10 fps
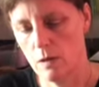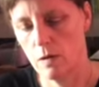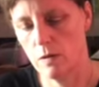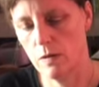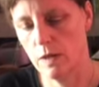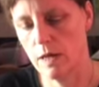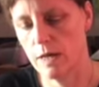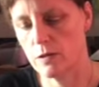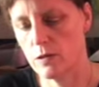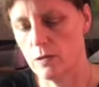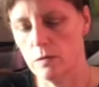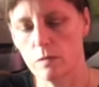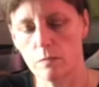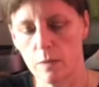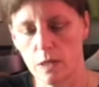on the actual
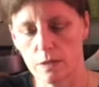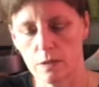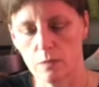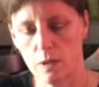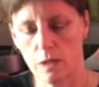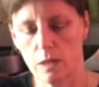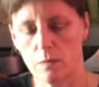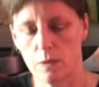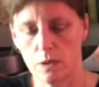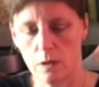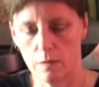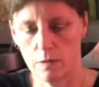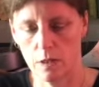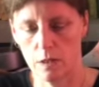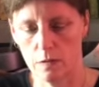mask when I come to
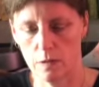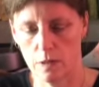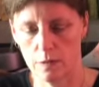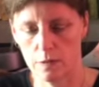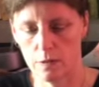covering it. So let's